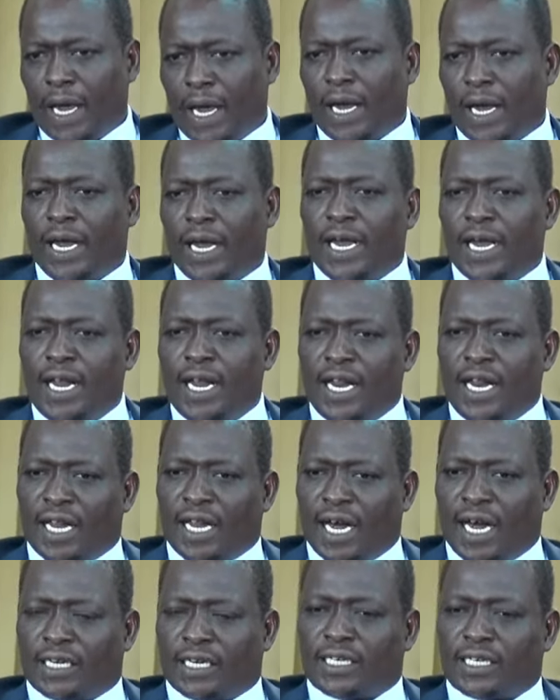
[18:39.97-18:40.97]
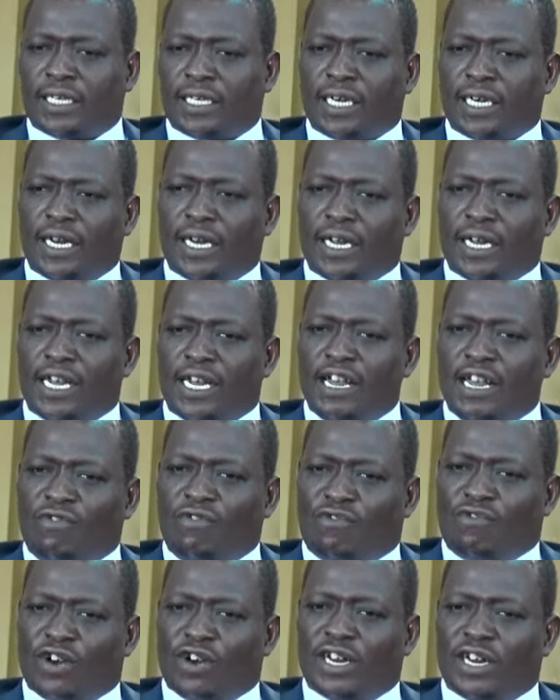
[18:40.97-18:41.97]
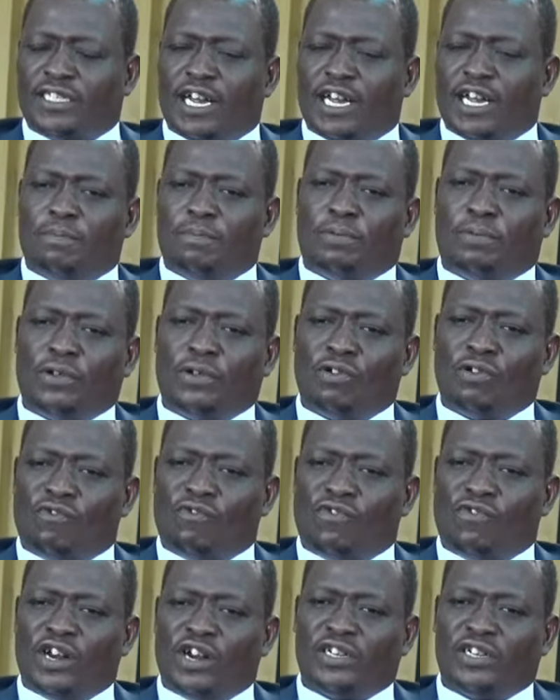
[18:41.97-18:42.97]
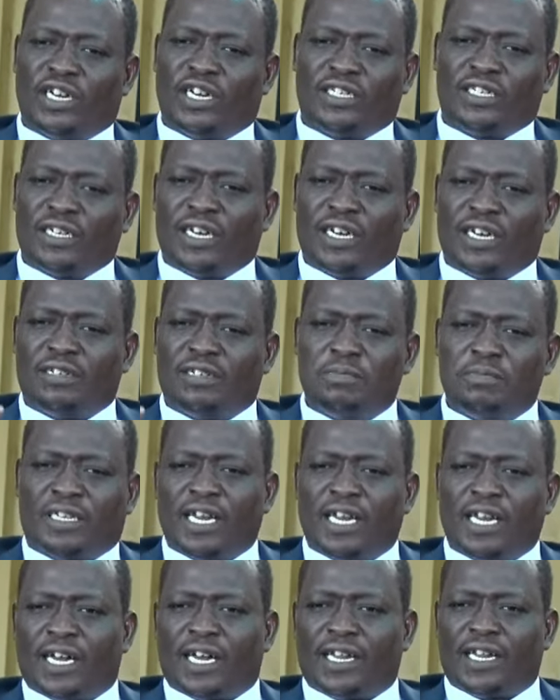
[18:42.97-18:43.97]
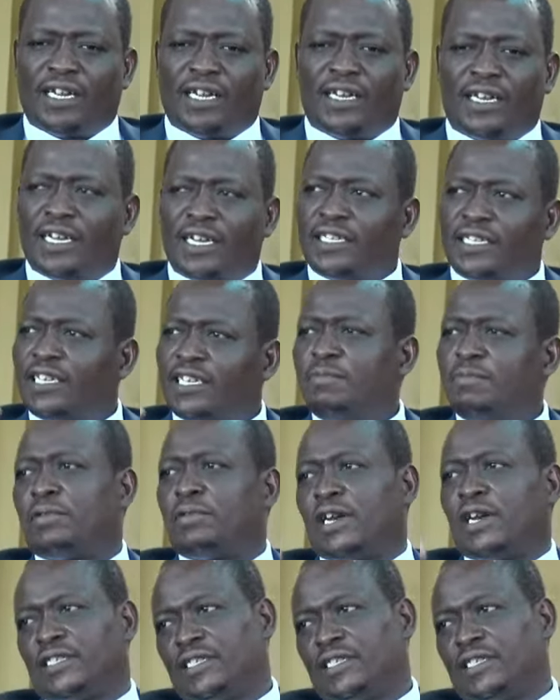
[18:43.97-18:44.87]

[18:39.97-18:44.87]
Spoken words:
in that if, for example, you're finished, let me take the simplest,